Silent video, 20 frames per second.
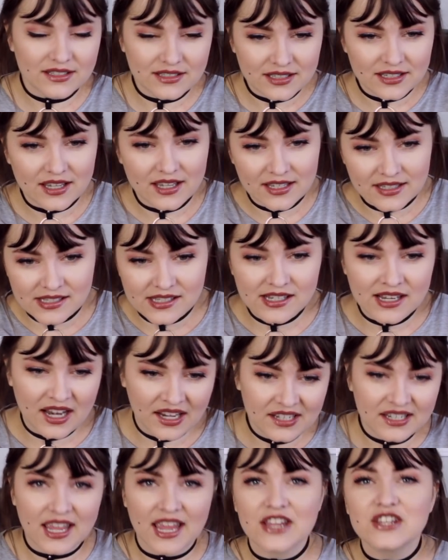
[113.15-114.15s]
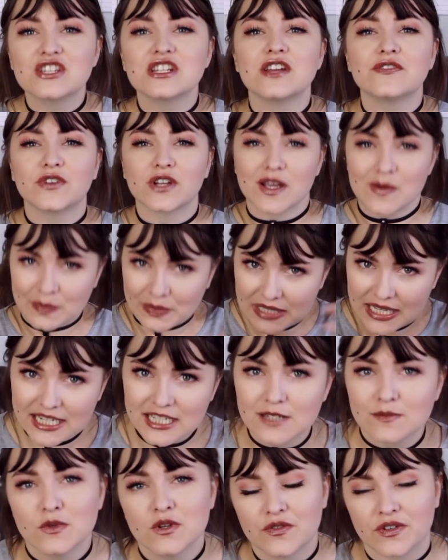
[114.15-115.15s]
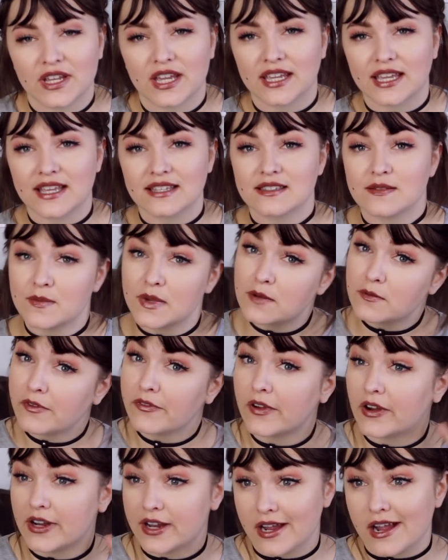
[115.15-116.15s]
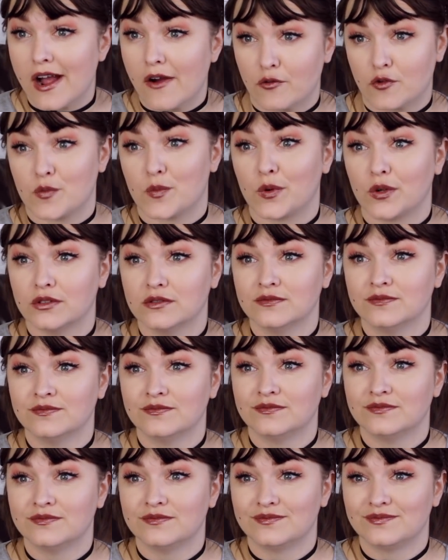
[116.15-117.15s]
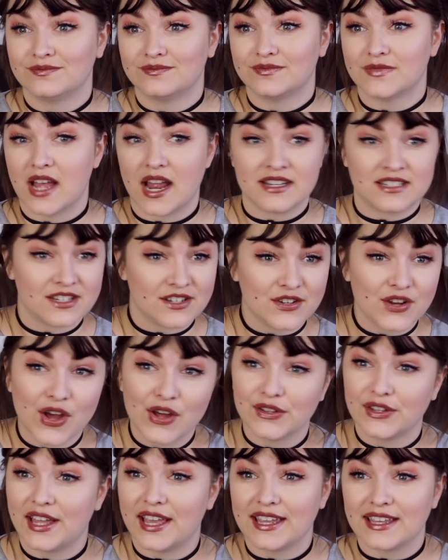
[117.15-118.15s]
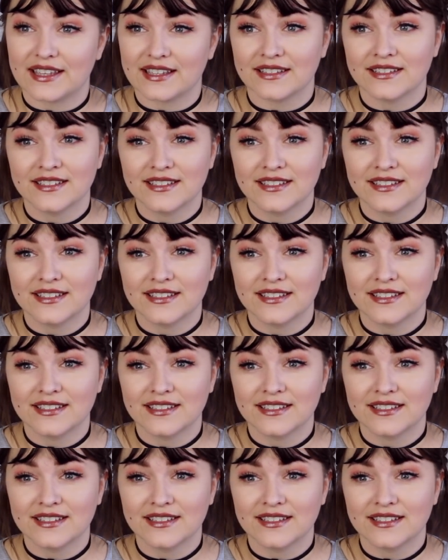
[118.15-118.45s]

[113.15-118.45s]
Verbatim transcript: it's, a, it's an indication of a complex movie, I guess. It made me very uncomfortable. I did not like